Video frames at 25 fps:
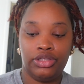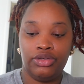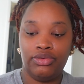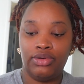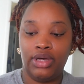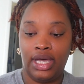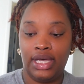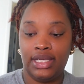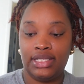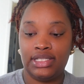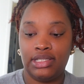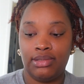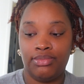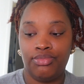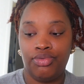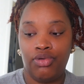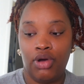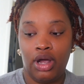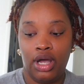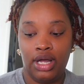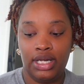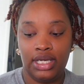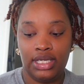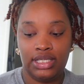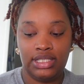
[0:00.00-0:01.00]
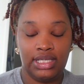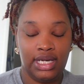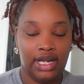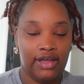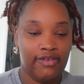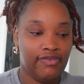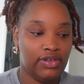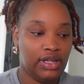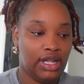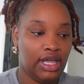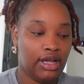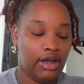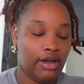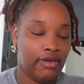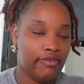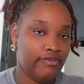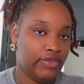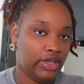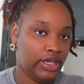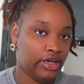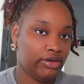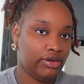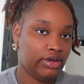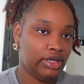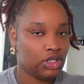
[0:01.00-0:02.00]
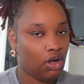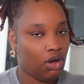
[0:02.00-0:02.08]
you guys some products that I feel like are very